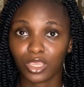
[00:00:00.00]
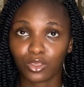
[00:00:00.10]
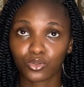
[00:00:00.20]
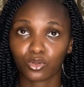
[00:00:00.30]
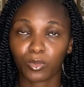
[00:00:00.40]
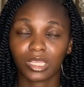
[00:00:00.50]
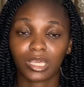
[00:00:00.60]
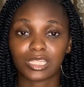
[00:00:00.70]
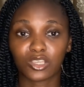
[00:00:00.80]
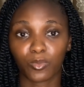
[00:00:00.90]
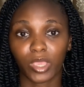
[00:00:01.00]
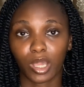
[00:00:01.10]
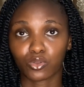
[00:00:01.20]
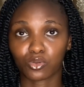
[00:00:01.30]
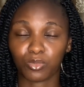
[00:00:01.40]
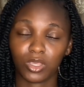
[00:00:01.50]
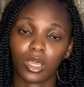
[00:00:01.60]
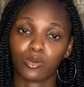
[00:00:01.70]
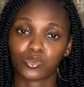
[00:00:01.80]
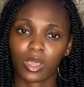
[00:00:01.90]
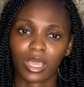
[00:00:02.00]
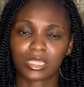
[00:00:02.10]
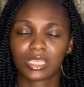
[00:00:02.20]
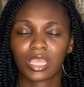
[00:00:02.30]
so nobody can tell me how to be, how to act.